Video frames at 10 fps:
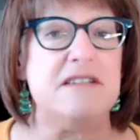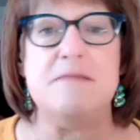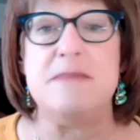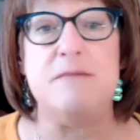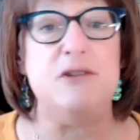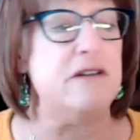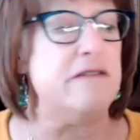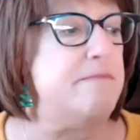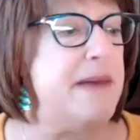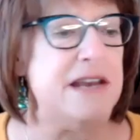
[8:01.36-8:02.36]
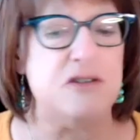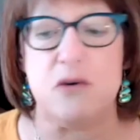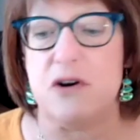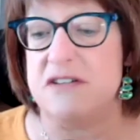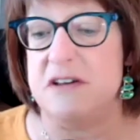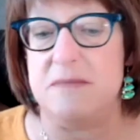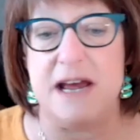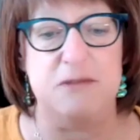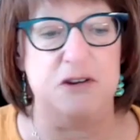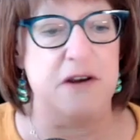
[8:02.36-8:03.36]
Sometimes you have a mentor.
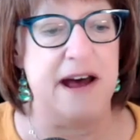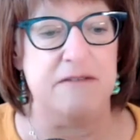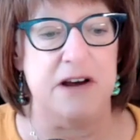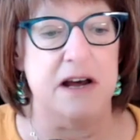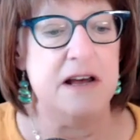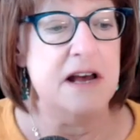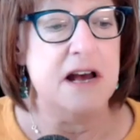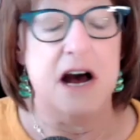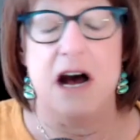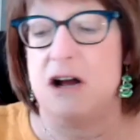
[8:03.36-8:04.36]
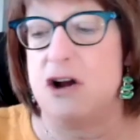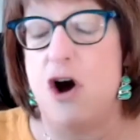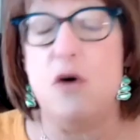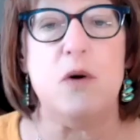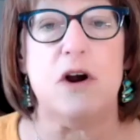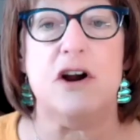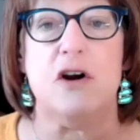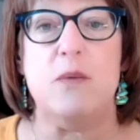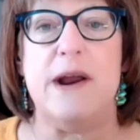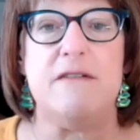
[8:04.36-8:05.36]
Sometimes you have a coworker
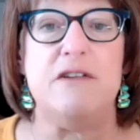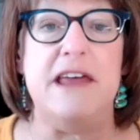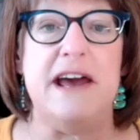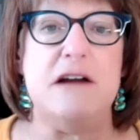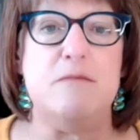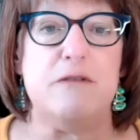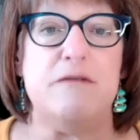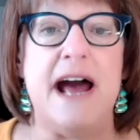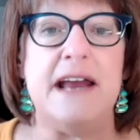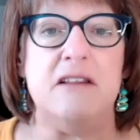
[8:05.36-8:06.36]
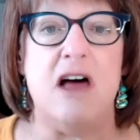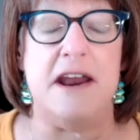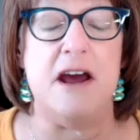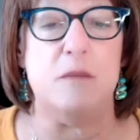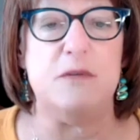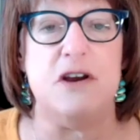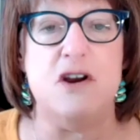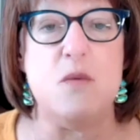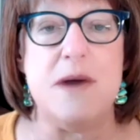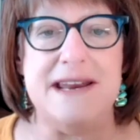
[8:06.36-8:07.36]
or whatever that can provide a lot of help. So I
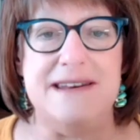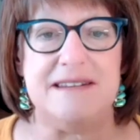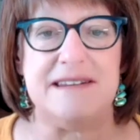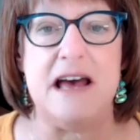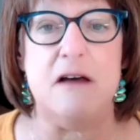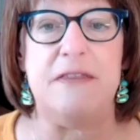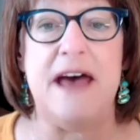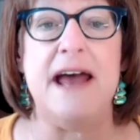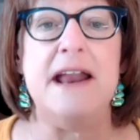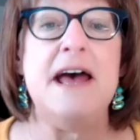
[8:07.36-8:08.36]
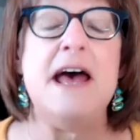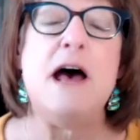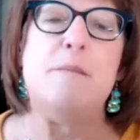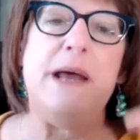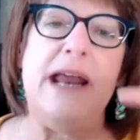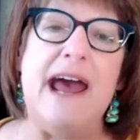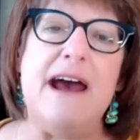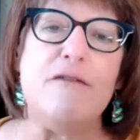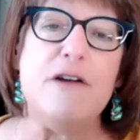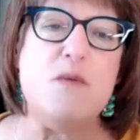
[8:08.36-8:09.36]
don't want to discount that. But
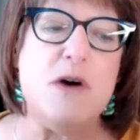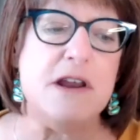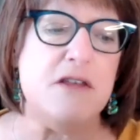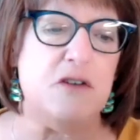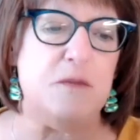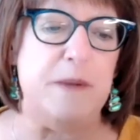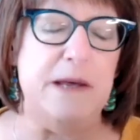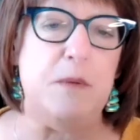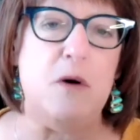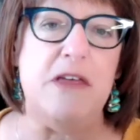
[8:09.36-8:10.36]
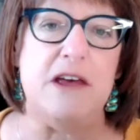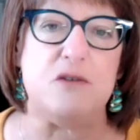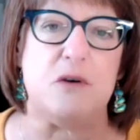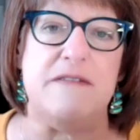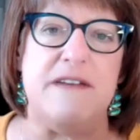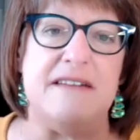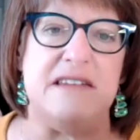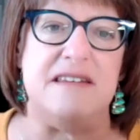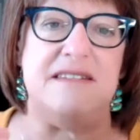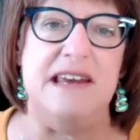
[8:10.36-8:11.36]
every one of those people that sort of has
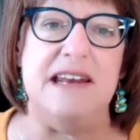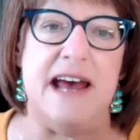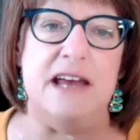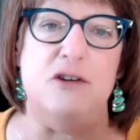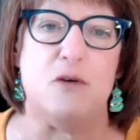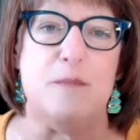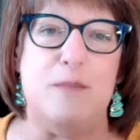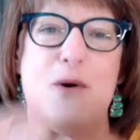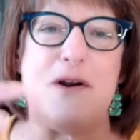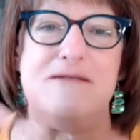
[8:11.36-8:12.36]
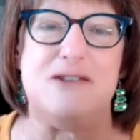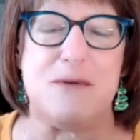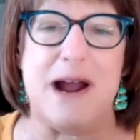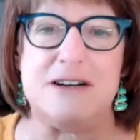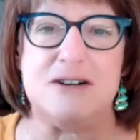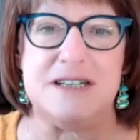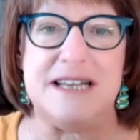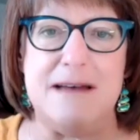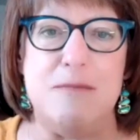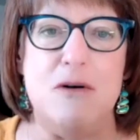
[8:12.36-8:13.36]
a seat at your board of director
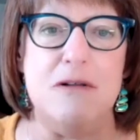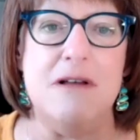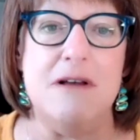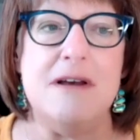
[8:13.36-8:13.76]
table